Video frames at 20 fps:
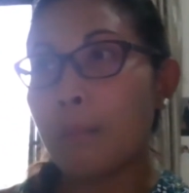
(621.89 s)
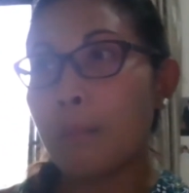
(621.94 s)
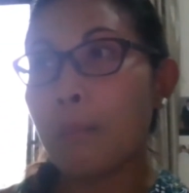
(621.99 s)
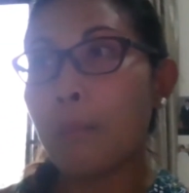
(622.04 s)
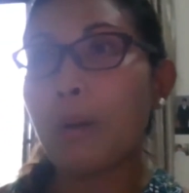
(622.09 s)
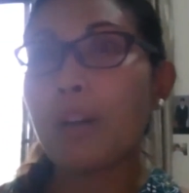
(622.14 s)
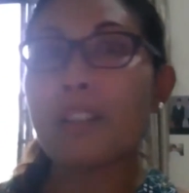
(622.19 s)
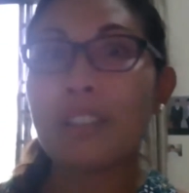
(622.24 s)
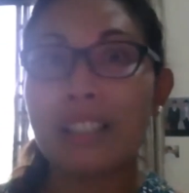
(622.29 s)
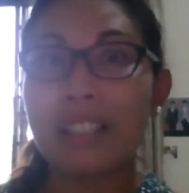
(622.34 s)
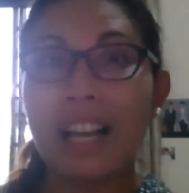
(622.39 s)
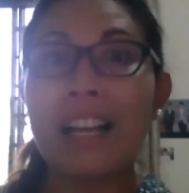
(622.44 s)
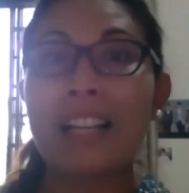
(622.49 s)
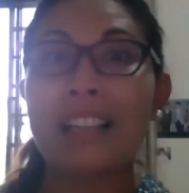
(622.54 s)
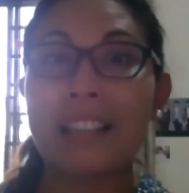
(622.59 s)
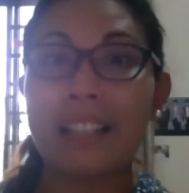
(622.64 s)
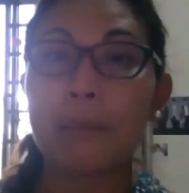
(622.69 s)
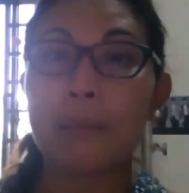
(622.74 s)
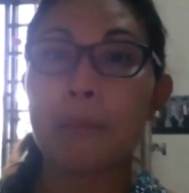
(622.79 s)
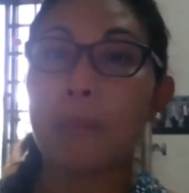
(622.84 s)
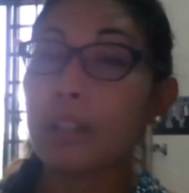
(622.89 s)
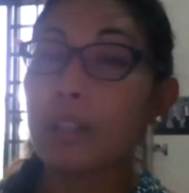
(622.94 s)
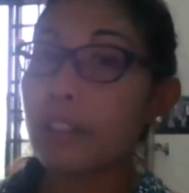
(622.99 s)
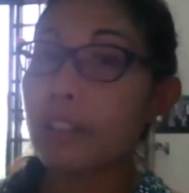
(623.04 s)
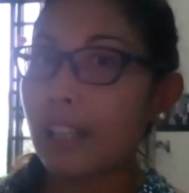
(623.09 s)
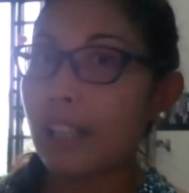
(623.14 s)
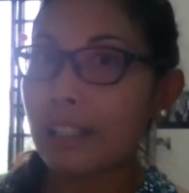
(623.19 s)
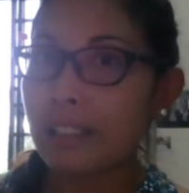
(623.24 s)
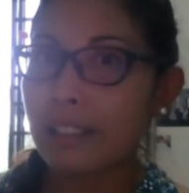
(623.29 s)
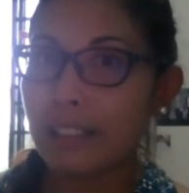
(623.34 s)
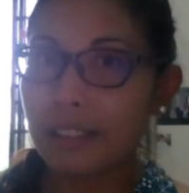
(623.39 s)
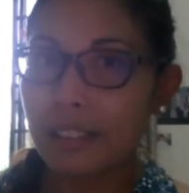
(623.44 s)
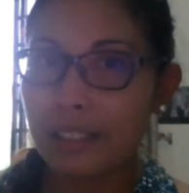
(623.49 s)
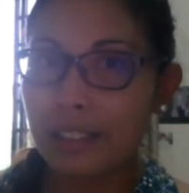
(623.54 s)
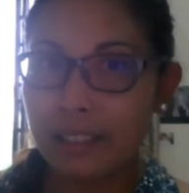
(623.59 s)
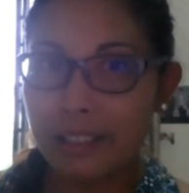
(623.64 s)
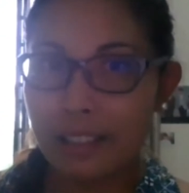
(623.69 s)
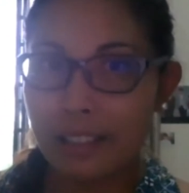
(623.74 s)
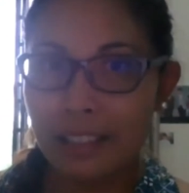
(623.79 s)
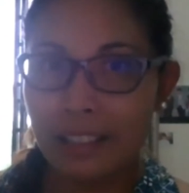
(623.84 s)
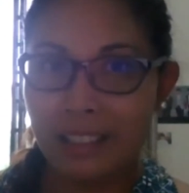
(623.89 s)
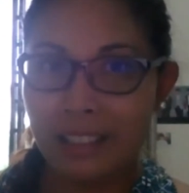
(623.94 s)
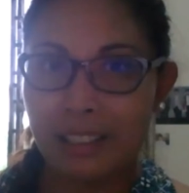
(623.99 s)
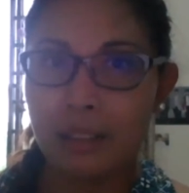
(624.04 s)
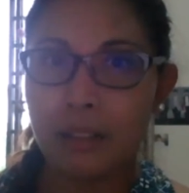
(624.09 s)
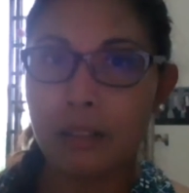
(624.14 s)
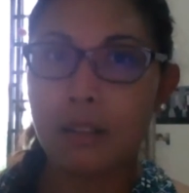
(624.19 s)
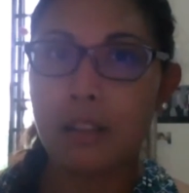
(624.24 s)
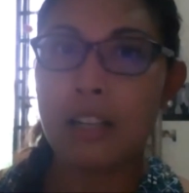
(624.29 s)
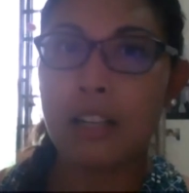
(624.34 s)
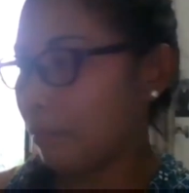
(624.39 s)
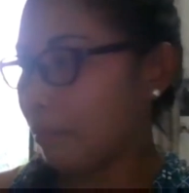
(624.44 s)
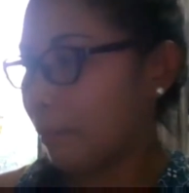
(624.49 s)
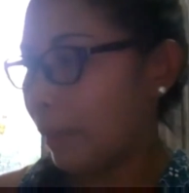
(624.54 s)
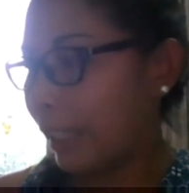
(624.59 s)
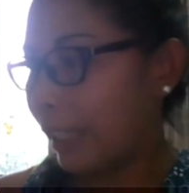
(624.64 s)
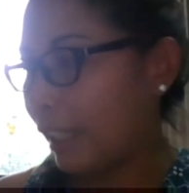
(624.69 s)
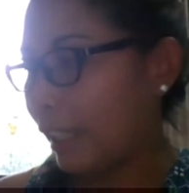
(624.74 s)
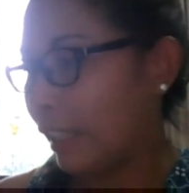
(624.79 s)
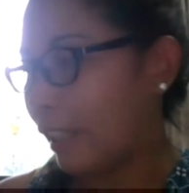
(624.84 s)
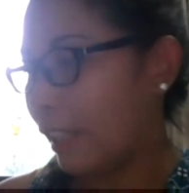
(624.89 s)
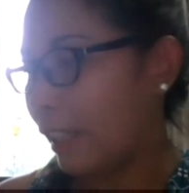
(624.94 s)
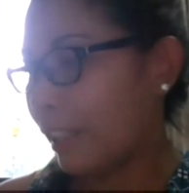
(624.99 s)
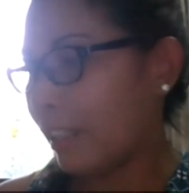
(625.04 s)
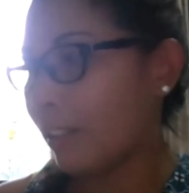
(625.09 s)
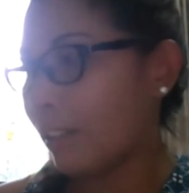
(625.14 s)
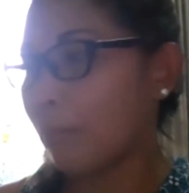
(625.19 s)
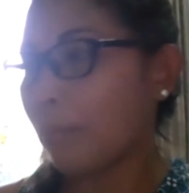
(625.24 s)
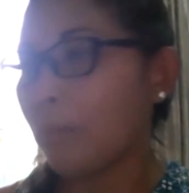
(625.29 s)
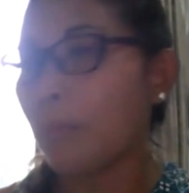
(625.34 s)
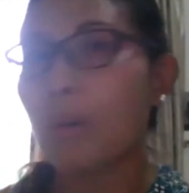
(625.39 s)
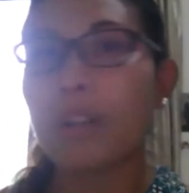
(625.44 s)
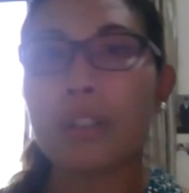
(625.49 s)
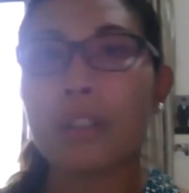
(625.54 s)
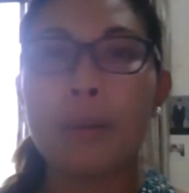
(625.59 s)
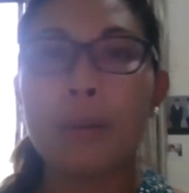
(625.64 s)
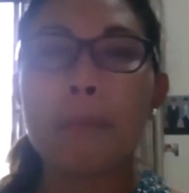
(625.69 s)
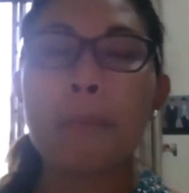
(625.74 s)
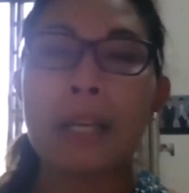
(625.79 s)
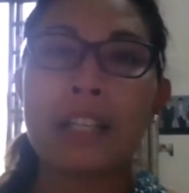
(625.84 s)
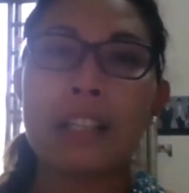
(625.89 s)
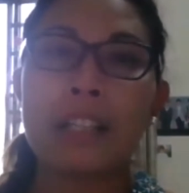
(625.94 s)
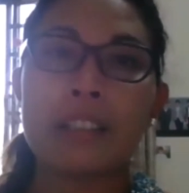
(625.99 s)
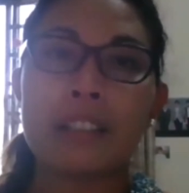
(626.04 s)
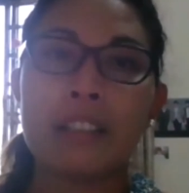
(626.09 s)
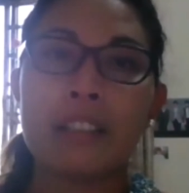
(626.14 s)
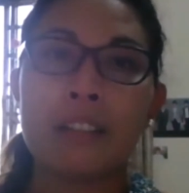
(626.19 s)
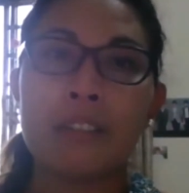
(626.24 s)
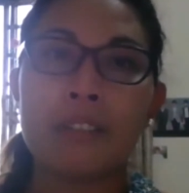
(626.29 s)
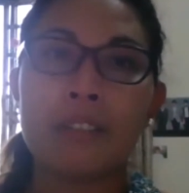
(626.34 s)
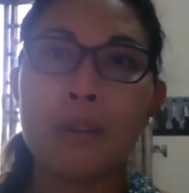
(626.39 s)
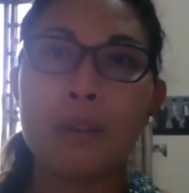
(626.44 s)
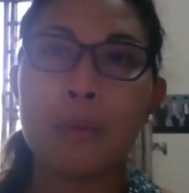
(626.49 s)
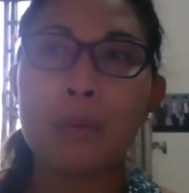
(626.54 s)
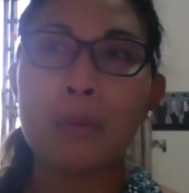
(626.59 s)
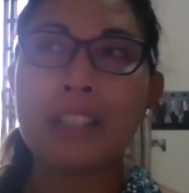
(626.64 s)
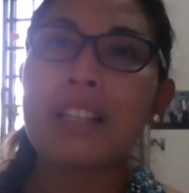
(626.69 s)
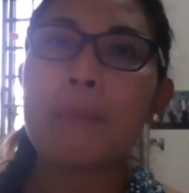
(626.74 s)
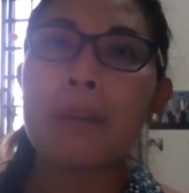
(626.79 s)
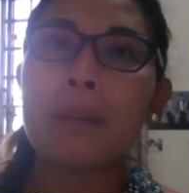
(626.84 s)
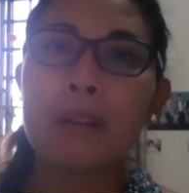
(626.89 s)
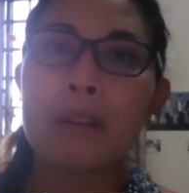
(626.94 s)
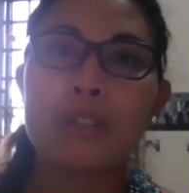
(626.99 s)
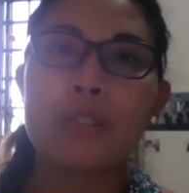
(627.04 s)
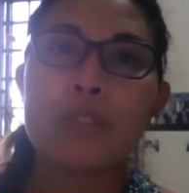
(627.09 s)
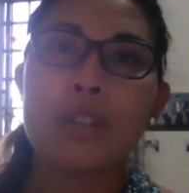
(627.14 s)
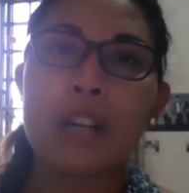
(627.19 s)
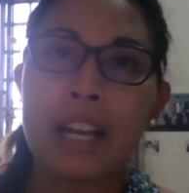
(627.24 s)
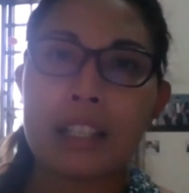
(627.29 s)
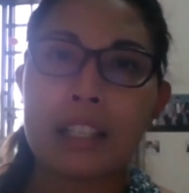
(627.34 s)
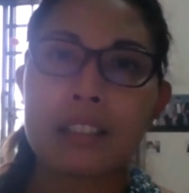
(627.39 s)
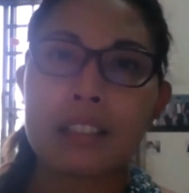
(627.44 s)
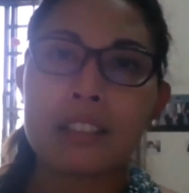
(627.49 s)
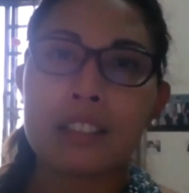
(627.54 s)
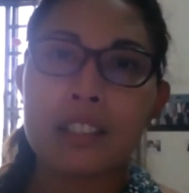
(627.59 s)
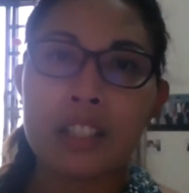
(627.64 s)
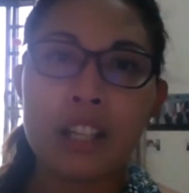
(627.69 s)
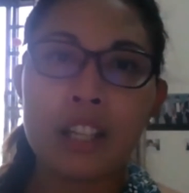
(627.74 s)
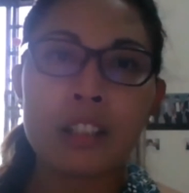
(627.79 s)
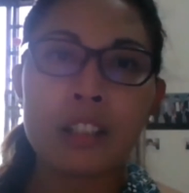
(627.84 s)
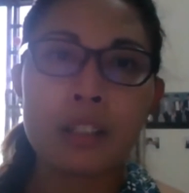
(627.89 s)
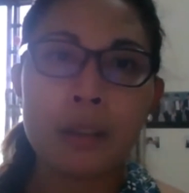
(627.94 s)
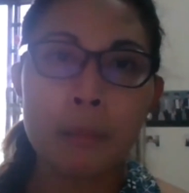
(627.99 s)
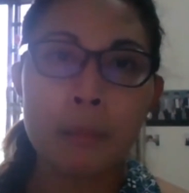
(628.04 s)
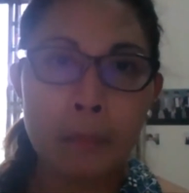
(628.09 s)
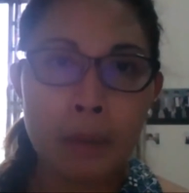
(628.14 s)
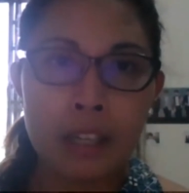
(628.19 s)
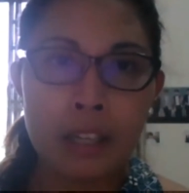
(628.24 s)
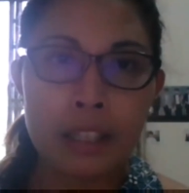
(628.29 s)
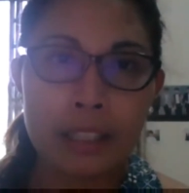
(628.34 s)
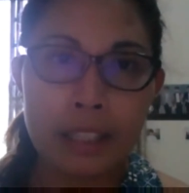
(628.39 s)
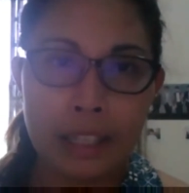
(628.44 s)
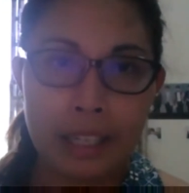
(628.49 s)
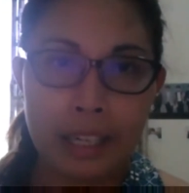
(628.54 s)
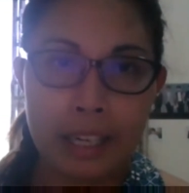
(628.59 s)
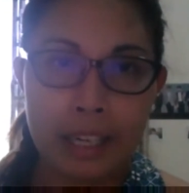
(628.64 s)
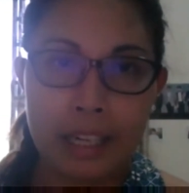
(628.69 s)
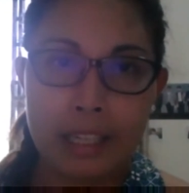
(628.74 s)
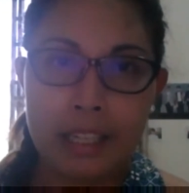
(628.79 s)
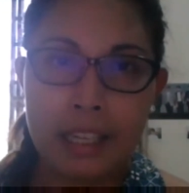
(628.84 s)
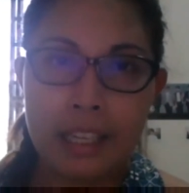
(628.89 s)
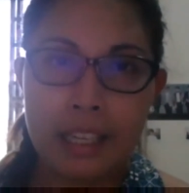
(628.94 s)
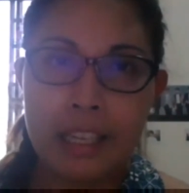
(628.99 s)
I think modernizing the design, making it more competitive, would somehow attract younger market.